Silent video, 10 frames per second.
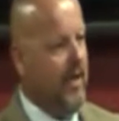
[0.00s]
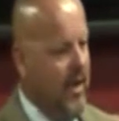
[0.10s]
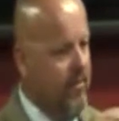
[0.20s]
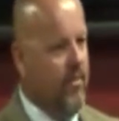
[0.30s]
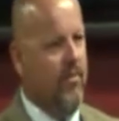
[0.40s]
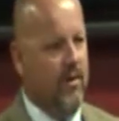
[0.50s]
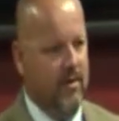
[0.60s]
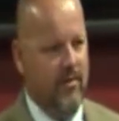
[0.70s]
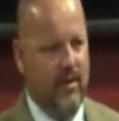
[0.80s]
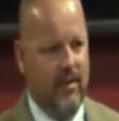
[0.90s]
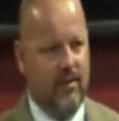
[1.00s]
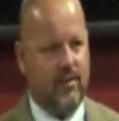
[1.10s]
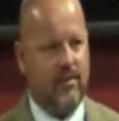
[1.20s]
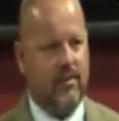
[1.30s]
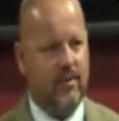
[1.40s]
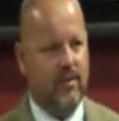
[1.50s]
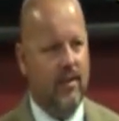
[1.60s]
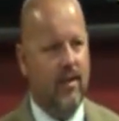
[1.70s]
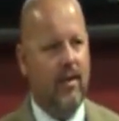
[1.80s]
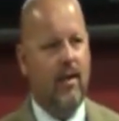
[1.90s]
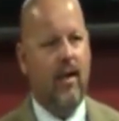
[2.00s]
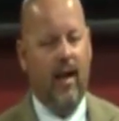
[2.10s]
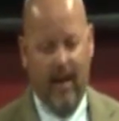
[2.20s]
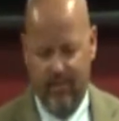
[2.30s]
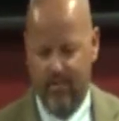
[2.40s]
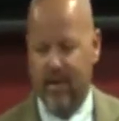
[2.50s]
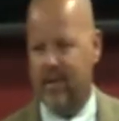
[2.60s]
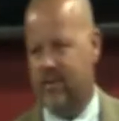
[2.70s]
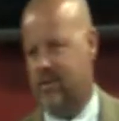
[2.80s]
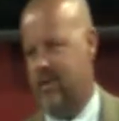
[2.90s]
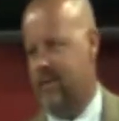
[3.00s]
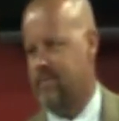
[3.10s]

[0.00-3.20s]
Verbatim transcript: every one of us have a ministry.